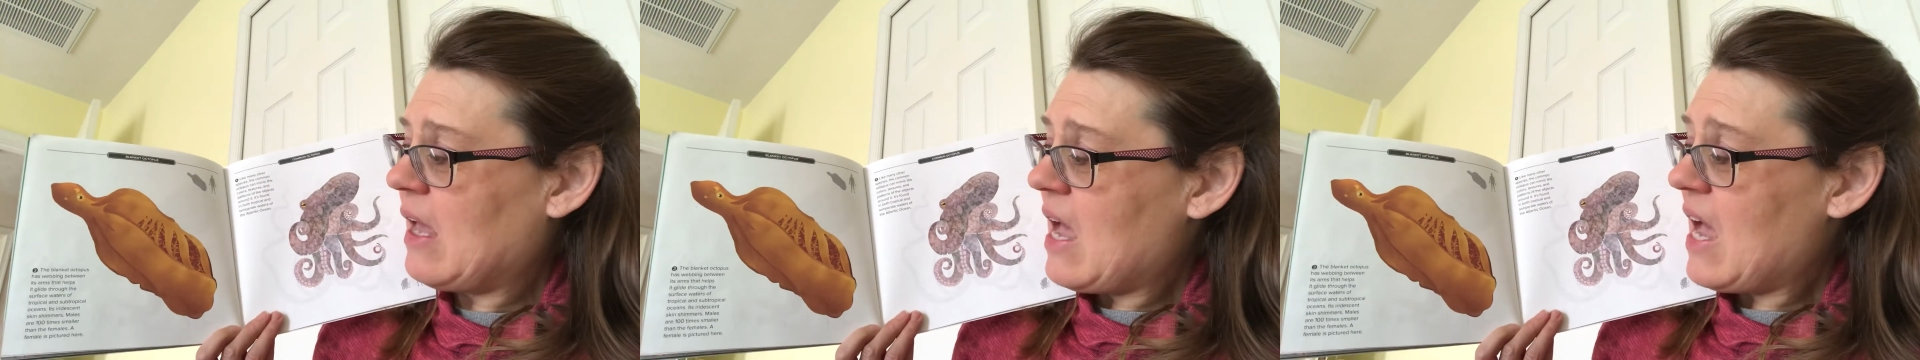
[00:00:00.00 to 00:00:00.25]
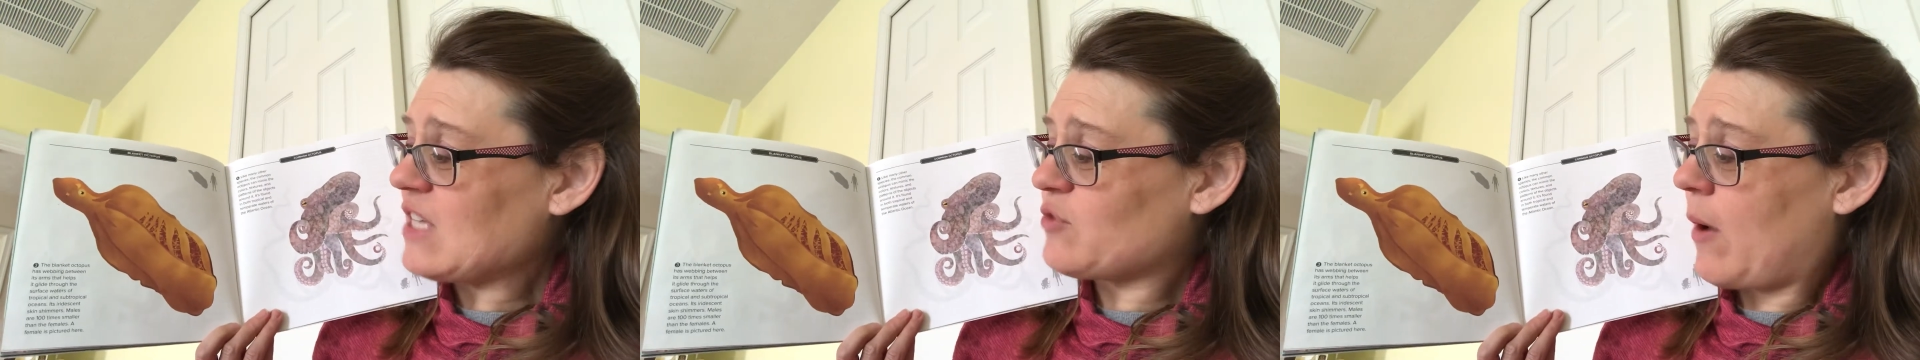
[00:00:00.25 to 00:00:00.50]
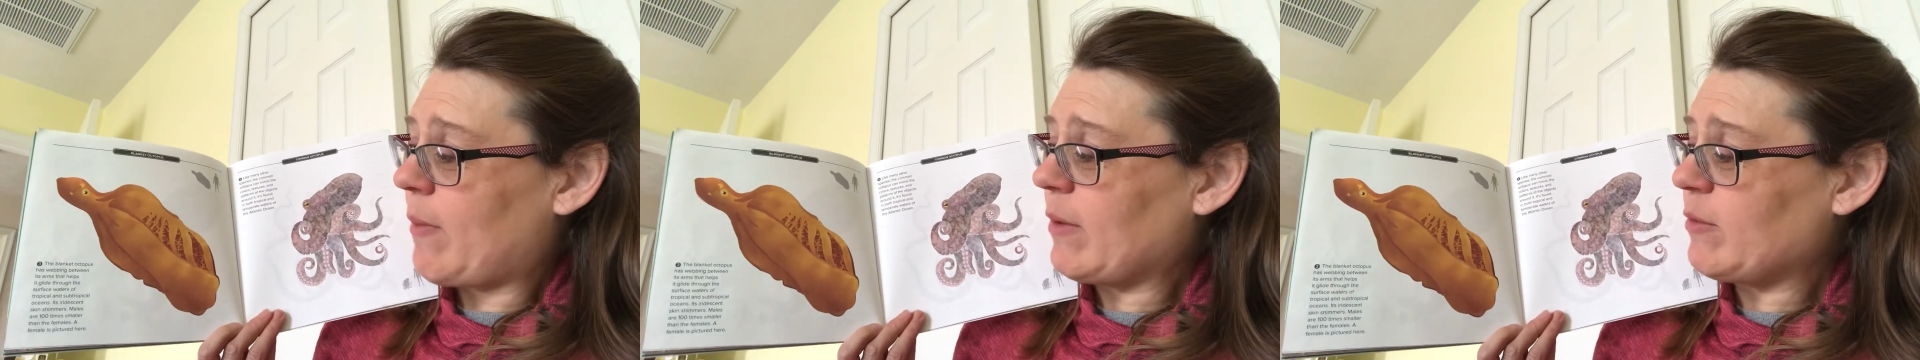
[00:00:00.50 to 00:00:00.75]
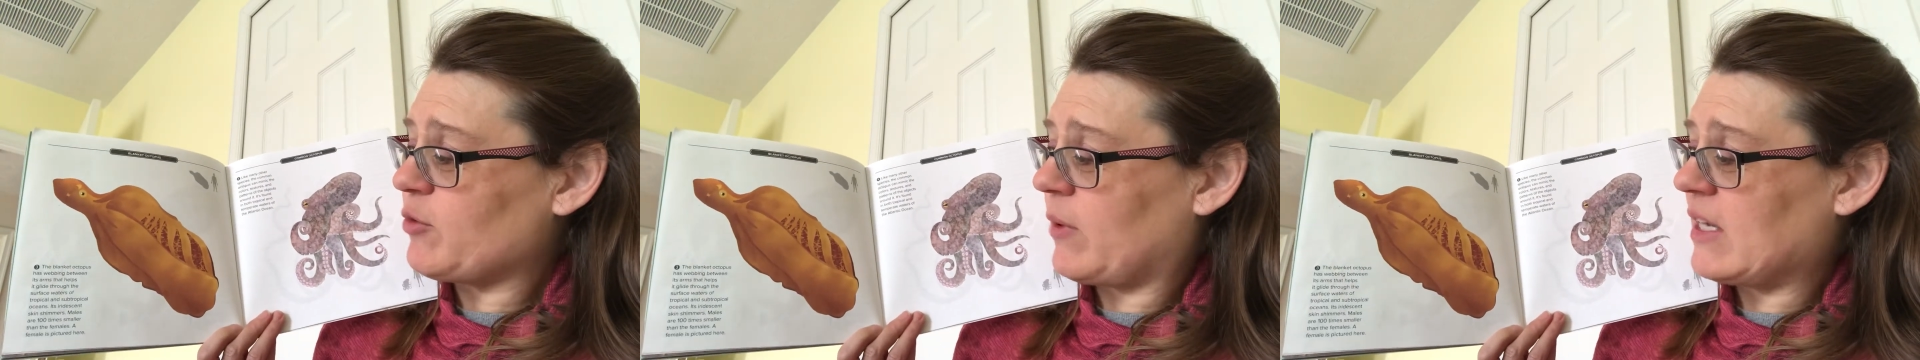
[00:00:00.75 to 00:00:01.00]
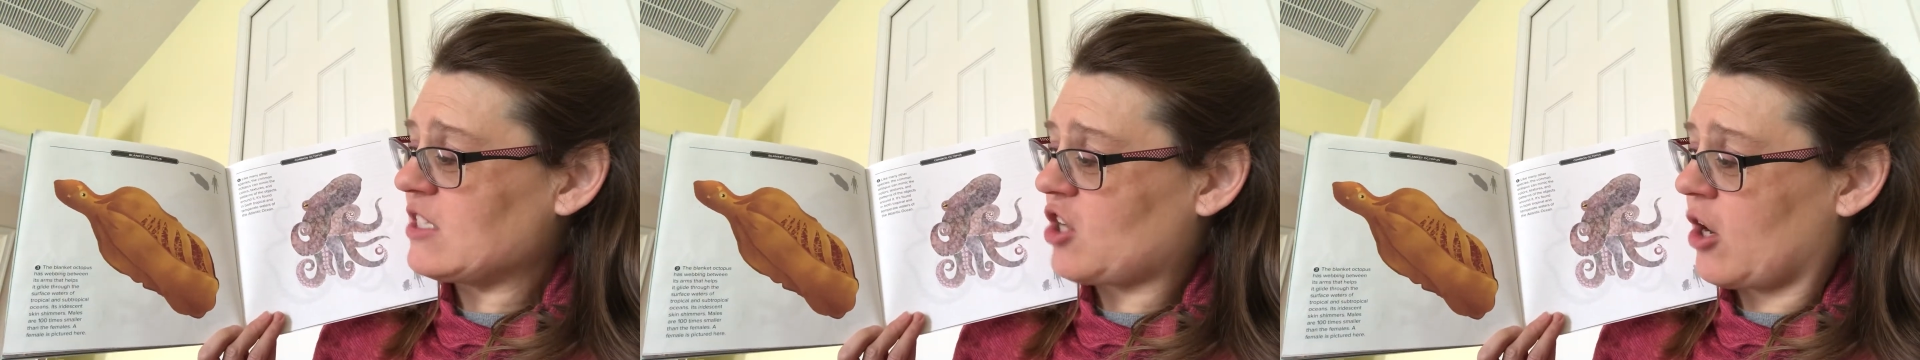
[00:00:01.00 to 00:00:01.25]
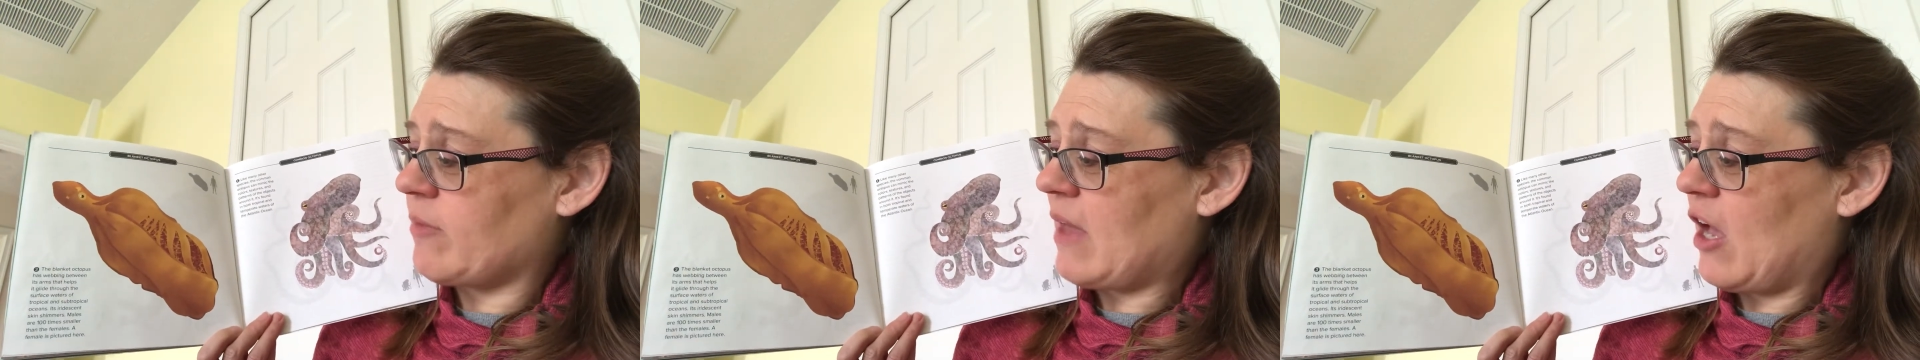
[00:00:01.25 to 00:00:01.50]
Has webbing between its
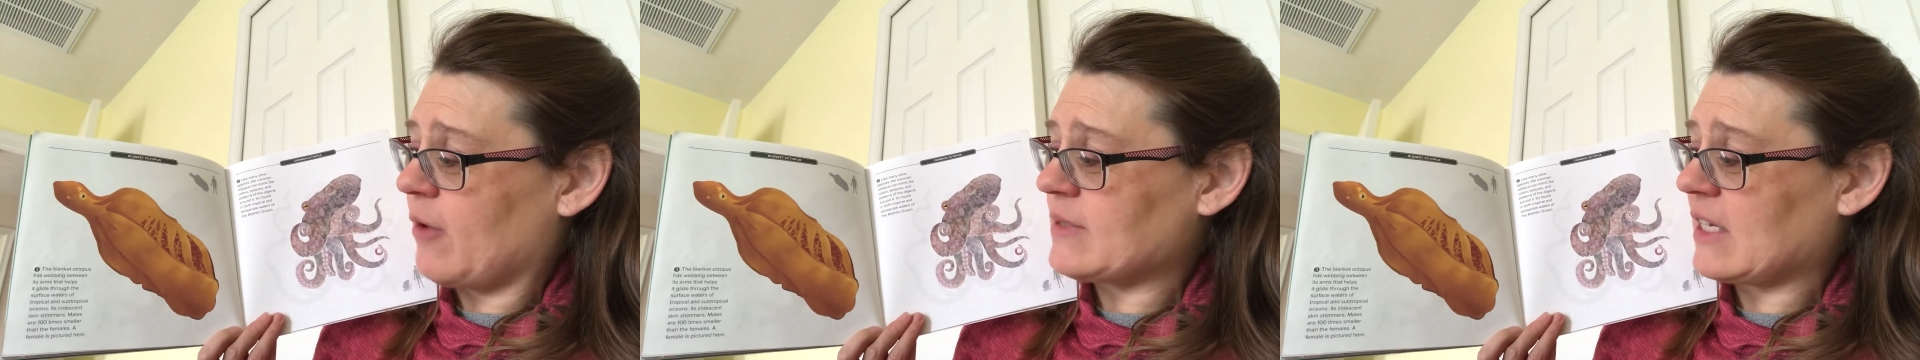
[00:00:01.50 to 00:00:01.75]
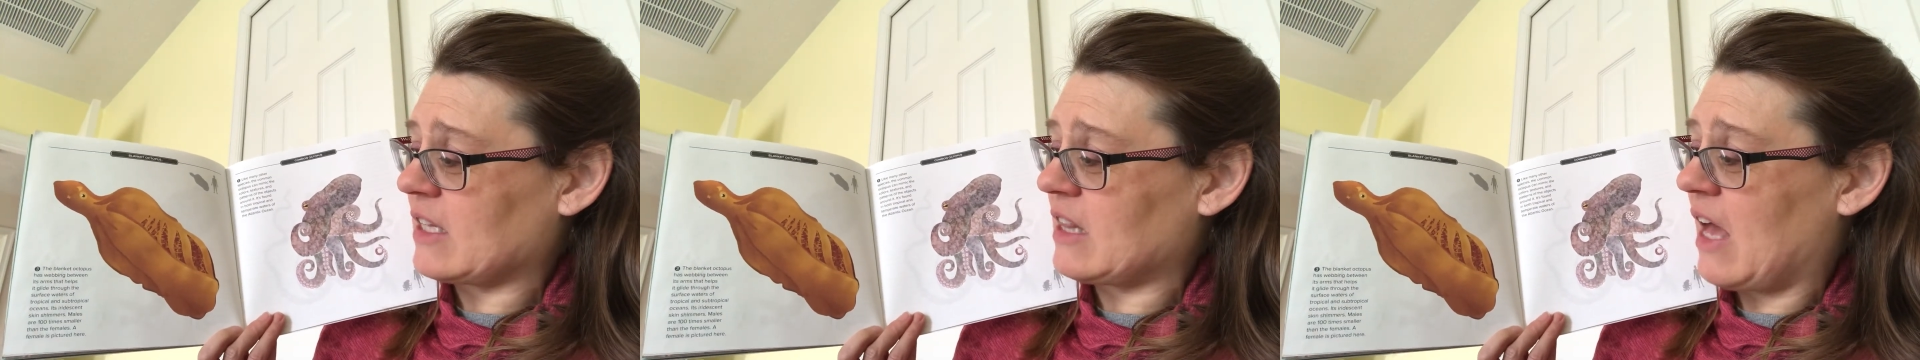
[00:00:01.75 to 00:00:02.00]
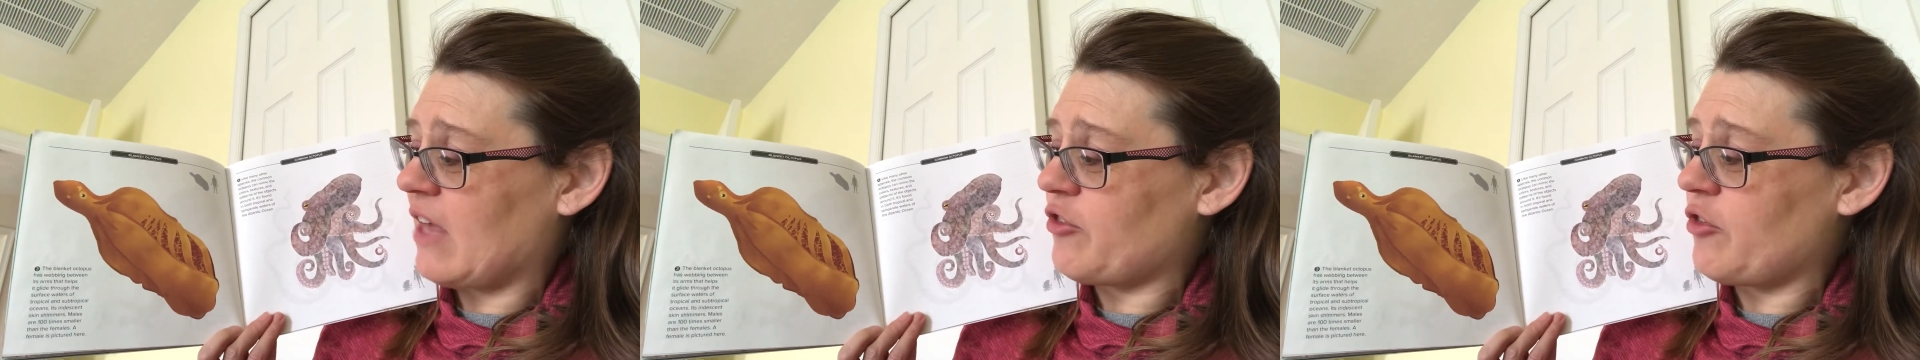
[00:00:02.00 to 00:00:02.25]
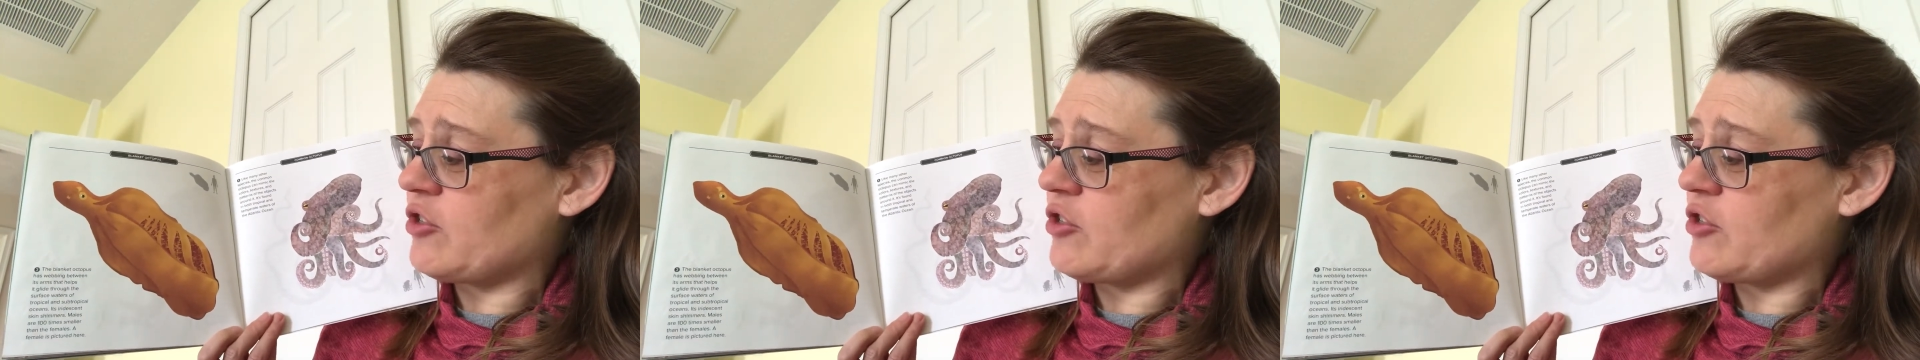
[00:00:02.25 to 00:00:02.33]
arms that helps it glide through